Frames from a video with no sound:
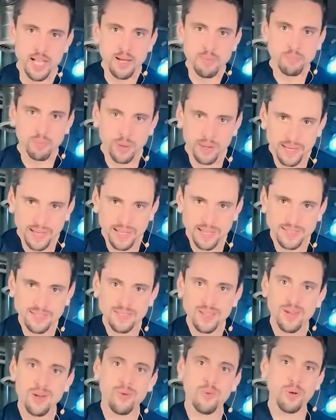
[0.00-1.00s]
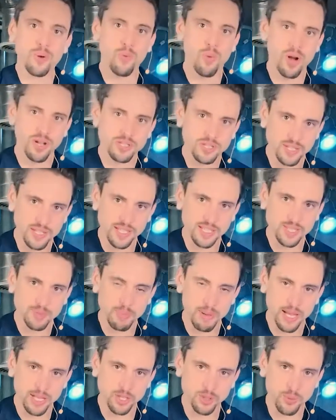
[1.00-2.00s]
Point is, we want you to
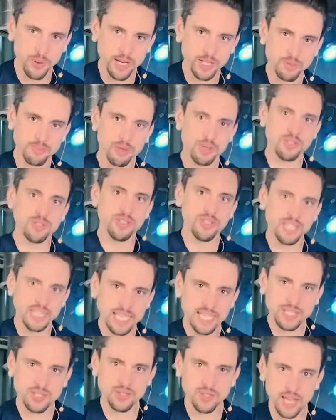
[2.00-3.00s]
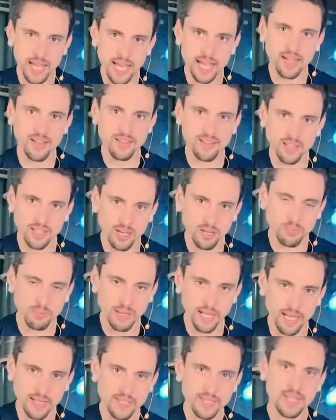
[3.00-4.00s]
expand your range of motion each day a little
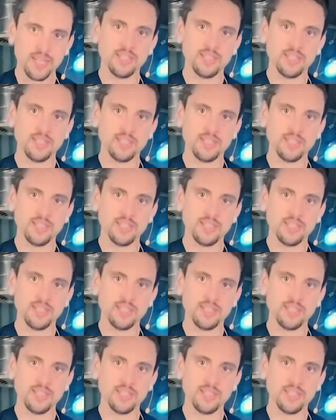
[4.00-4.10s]
bit,